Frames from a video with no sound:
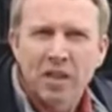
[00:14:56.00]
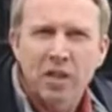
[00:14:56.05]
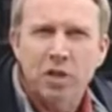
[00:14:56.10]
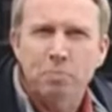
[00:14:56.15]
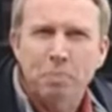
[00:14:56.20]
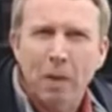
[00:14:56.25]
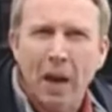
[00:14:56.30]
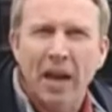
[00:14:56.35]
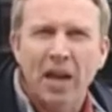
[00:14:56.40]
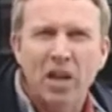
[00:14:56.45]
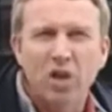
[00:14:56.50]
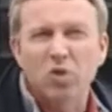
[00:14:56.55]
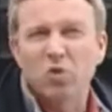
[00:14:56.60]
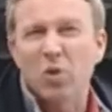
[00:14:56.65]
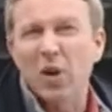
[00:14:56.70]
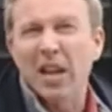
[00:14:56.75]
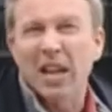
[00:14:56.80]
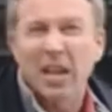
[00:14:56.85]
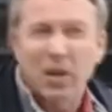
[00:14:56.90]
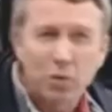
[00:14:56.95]
This package
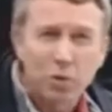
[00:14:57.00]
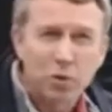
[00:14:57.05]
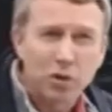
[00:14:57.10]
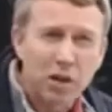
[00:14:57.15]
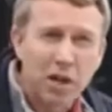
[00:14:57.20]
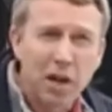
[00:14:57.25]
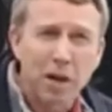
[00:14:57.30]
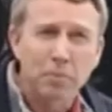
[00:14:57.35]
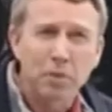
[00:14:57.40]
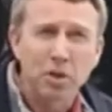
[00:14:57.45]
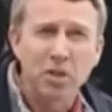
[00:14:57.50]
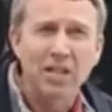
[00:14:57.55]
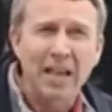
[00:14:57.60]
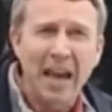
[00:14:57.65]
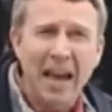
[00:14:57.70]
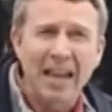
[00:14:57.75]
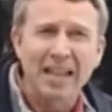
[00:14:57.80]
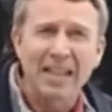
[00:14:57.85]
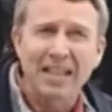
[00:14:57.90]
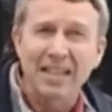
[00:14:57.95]
really ought to come as
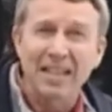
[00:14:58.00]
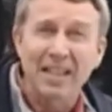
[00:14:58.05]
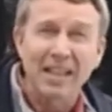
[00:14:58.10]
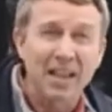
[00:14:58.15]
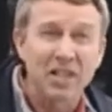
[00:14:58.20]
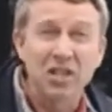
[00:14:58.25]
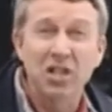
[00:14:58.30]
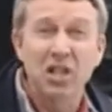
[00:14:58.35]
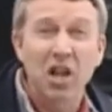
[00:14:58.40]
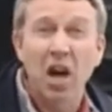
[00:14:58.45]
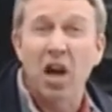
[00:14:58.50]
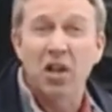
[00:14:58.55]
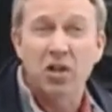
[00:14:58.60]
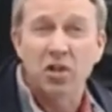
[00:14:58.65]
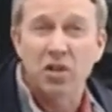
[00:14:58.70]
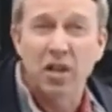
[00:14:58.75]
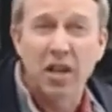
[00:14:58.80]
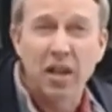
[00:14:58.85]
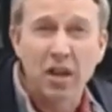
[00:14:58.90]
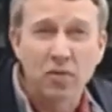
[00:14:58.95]
standard, as it
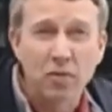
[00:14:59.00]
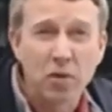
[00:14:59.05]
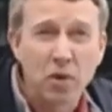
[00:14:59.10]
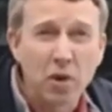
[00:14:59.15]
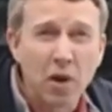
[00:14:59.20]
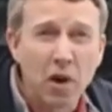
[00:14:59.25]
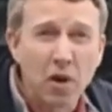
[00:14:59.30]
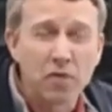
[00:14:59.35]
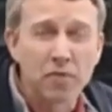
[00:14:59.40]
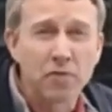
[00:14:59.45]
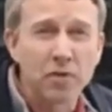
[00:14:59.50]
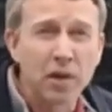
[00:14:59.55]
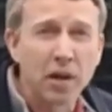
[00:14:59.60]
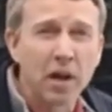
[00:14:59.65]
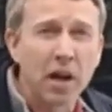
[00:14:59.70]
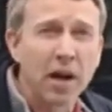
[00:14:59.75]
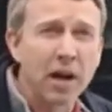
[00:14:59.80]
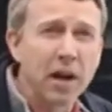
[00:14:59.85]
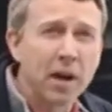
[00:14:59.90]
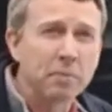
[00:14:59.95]
does if you go for the
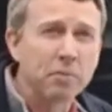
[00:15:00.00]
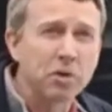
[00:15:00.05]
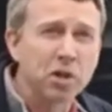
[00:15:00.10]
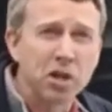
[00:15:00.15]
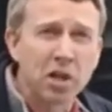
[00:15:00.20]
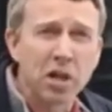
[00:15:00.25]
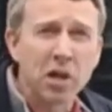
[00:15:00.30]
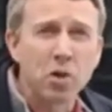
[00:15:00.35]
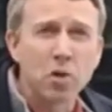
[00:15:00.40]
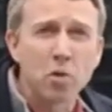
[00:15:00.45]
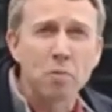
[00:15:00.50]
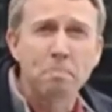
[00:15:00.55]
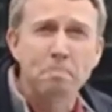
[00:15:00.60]
lineup single